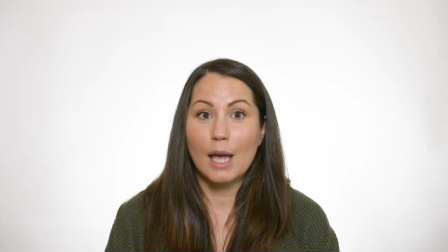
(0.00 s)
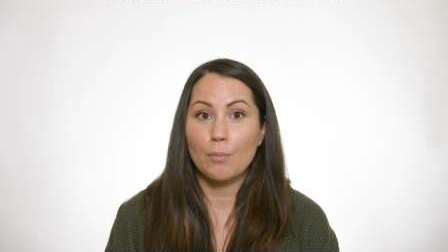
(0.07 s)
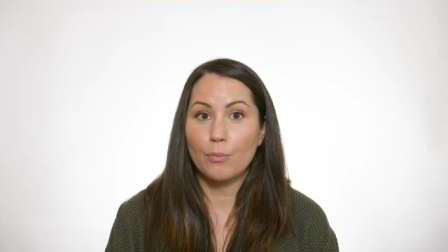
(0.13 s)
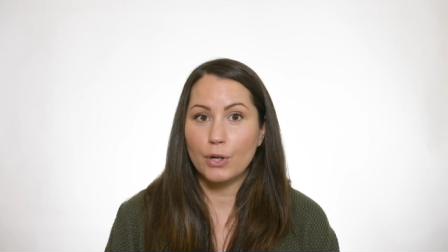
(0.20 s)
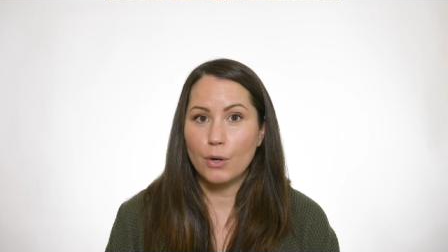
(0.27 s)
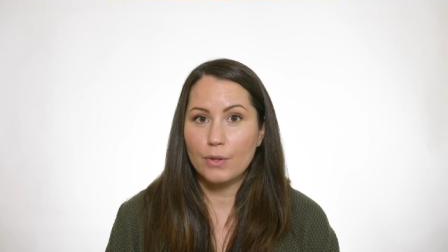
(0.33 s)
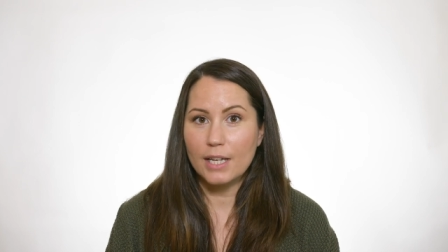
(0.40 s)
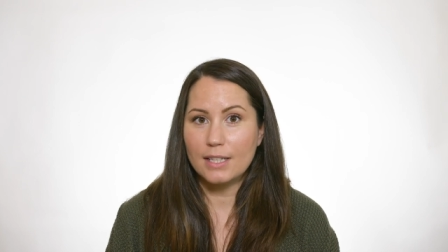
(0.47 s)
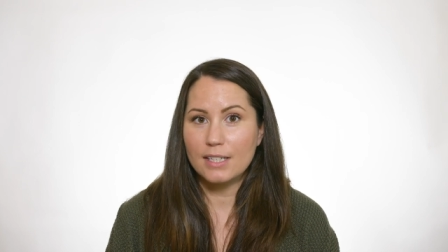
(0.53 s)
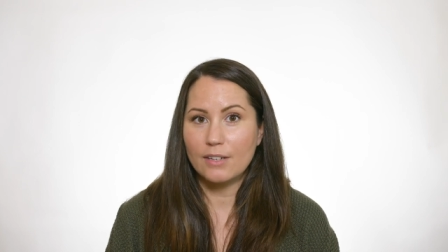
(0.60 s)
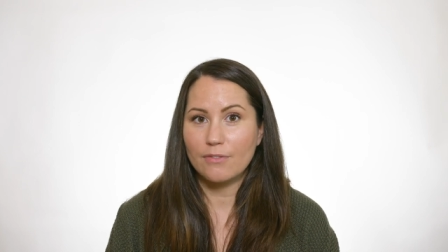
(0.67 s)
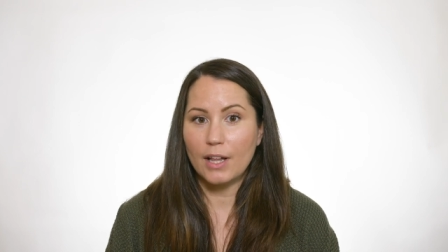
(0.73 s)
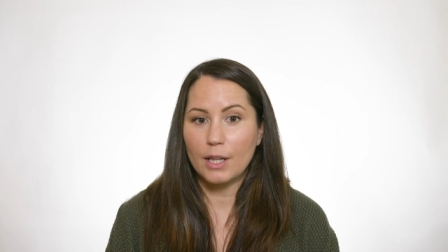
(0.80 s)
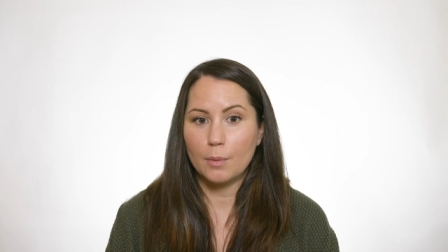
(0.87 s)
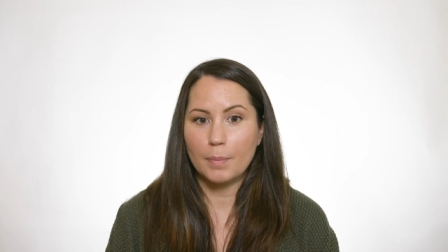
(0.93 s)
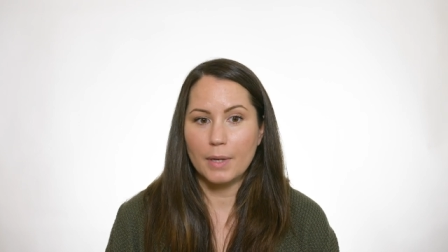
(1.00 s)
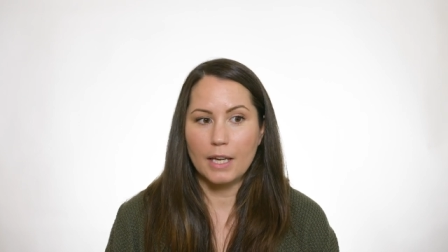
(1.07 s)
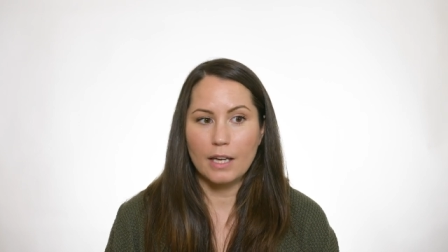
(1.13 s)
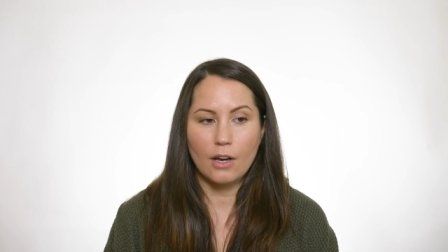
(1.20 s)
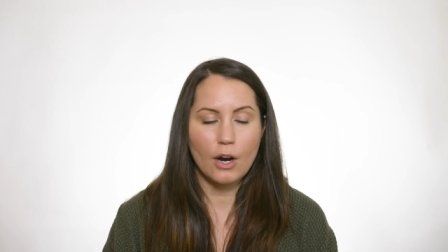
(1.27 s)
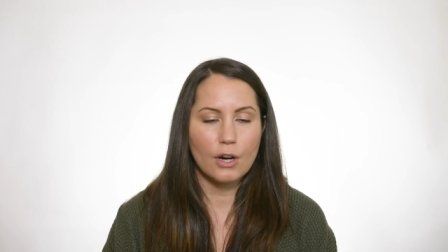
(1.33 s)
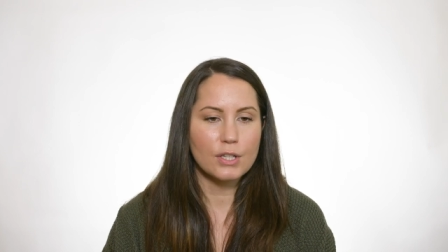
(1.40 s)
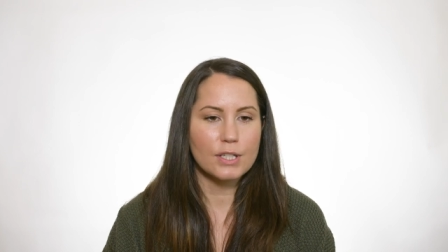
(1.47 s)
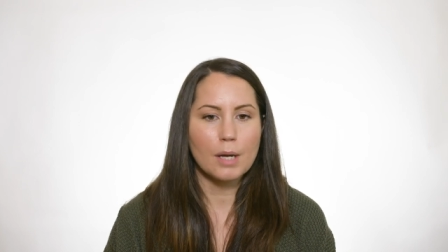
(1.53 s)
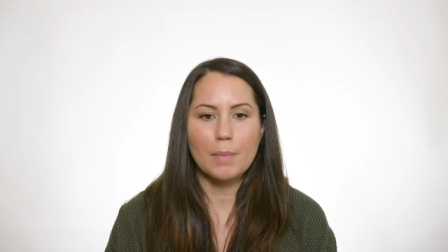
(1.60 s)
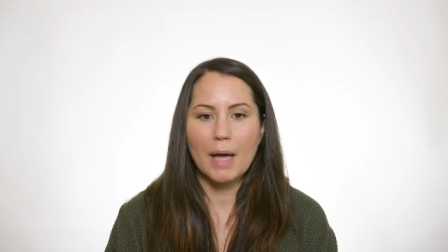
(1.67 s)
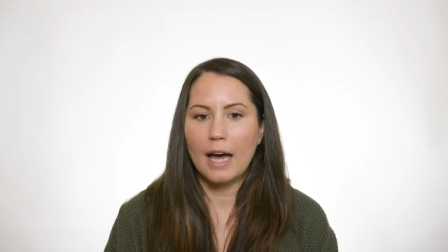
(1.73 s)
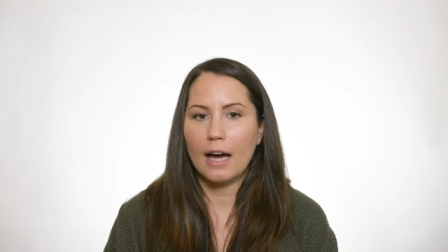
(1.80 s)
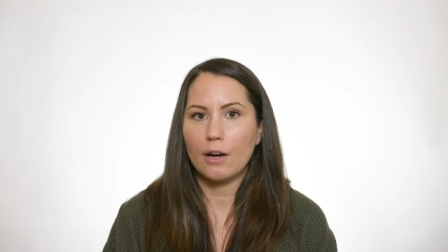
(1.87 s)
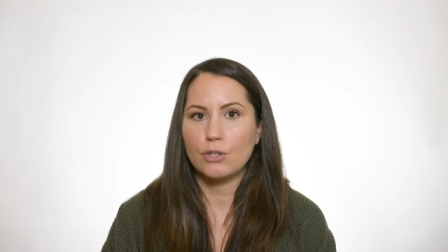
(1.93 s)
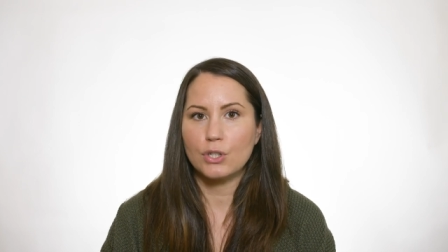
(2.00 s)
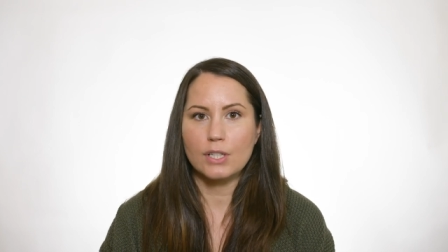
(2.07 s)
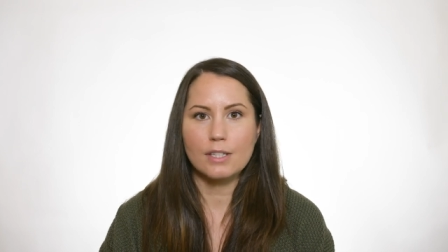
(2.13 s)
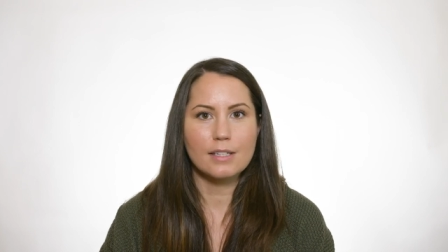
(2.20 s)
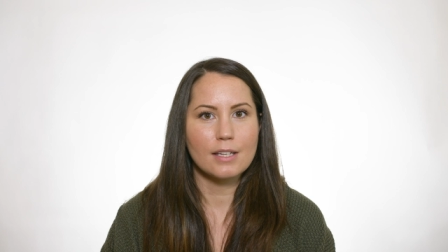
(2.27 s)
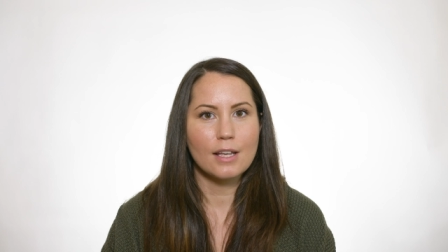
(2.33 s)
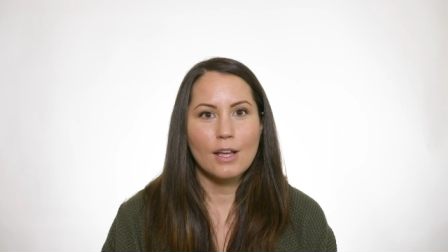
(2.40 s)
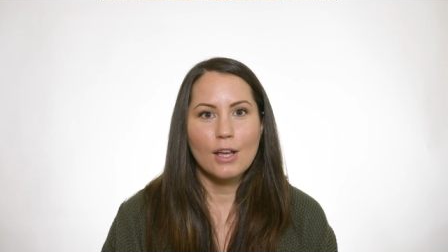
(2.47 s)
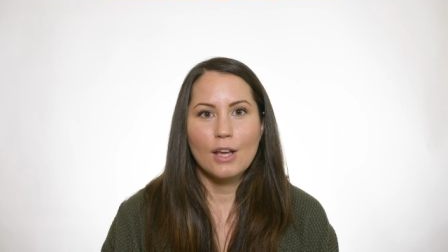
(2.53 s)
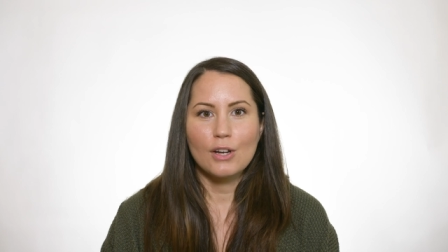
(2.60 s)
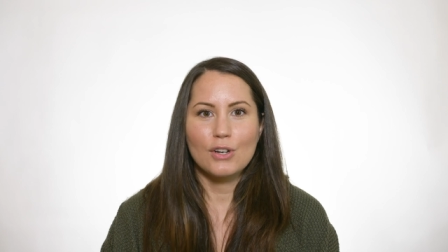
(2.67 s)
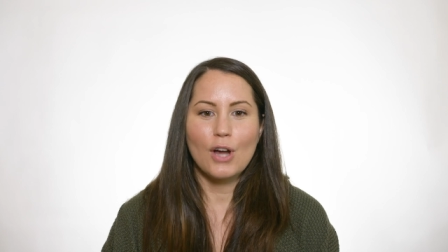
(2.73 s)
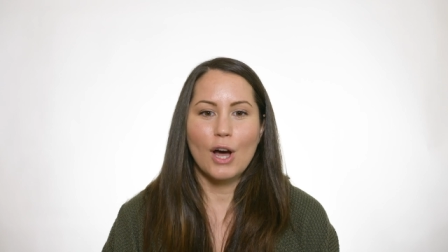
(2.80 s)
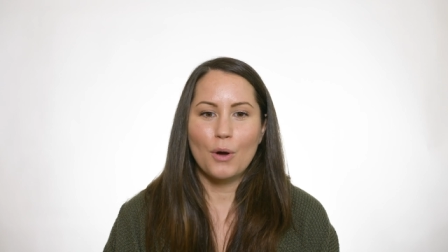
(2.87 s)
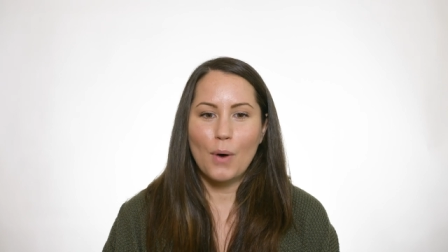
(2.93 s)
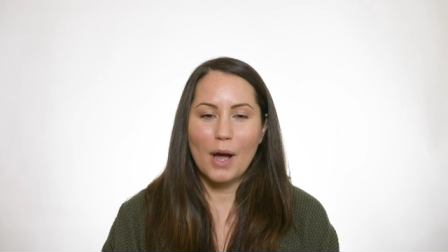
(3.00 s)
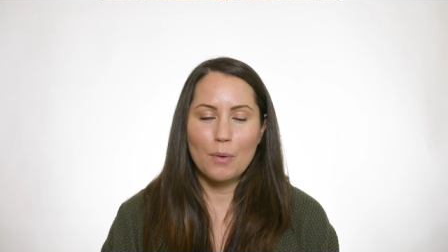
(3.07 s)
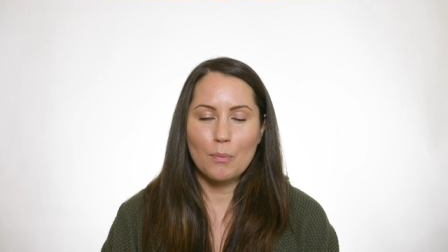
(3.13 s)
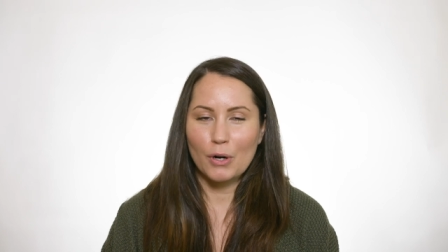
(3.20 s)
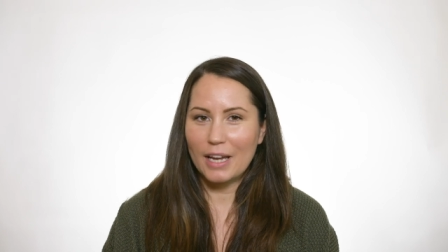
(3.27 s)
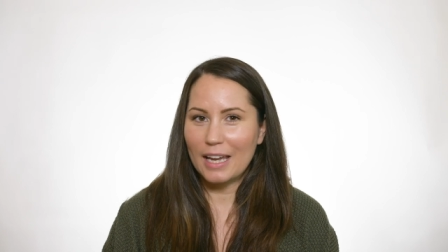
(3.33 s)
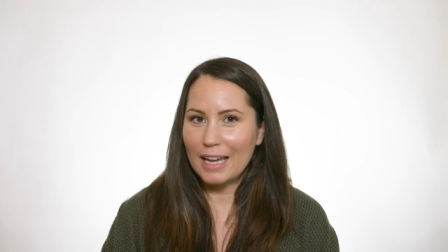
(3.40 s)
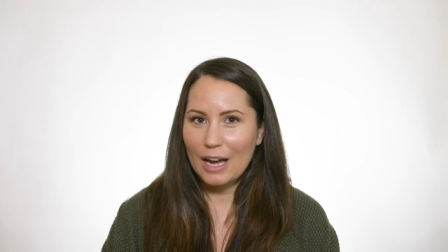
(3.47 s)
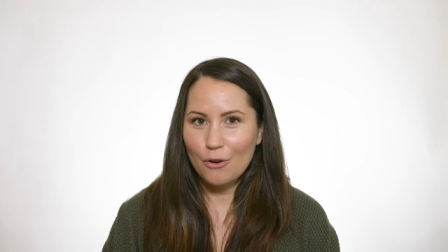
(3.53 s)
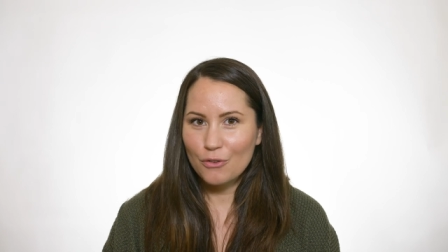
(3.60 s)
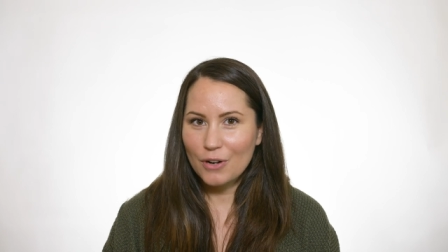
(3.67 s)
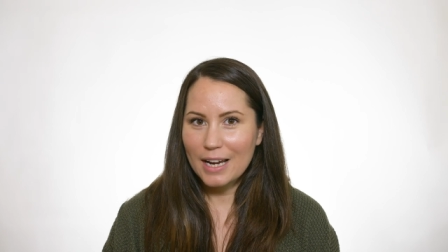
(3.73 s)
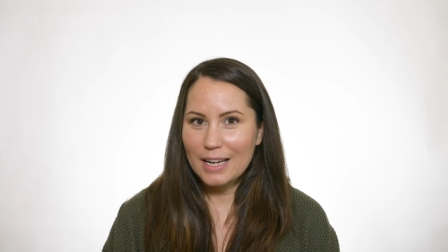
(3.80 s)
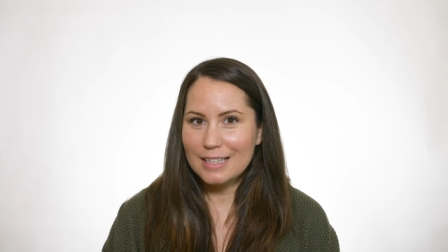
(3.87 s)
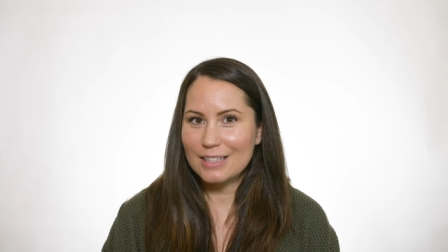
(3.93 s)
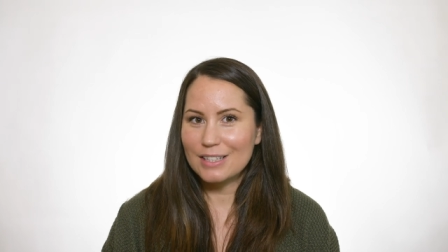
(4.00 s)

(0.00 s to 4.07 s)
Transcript: embryo that's developing are somehow just not quite working out right.